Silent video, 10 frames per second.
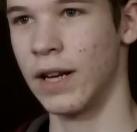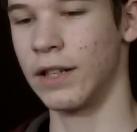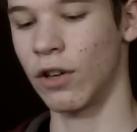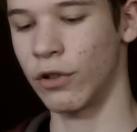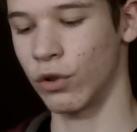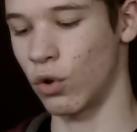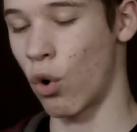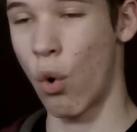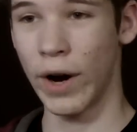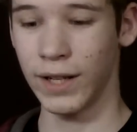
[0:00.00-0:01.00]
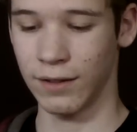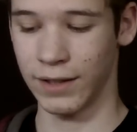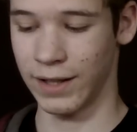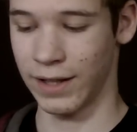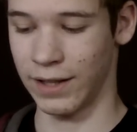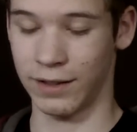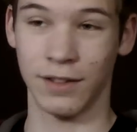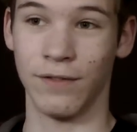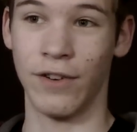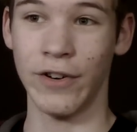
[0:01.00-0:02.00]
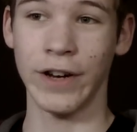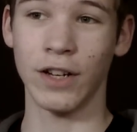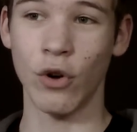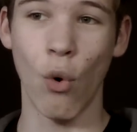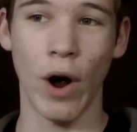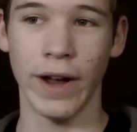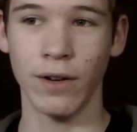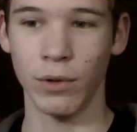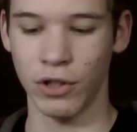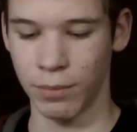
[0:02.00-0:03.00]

and it's also quite, it's very quiet, which